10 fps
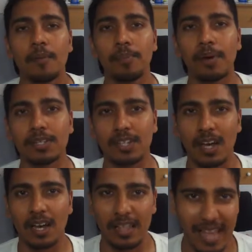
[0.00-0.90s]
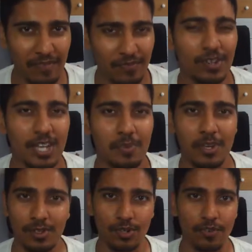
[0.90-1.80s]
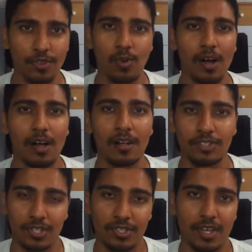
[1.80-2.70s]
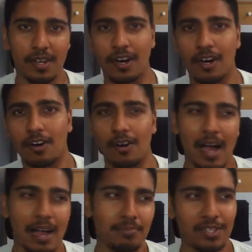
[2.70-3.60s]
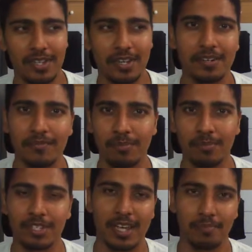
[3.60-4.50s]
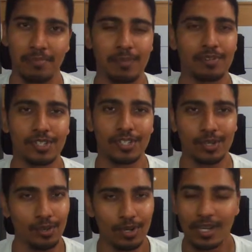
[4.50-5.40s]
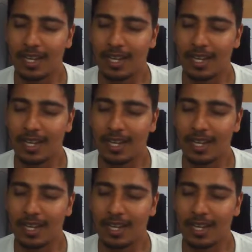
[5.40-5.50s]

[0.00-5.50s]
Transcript: But that first time he goes north of the wall, just saying, oh, I'm descended from the same people as you,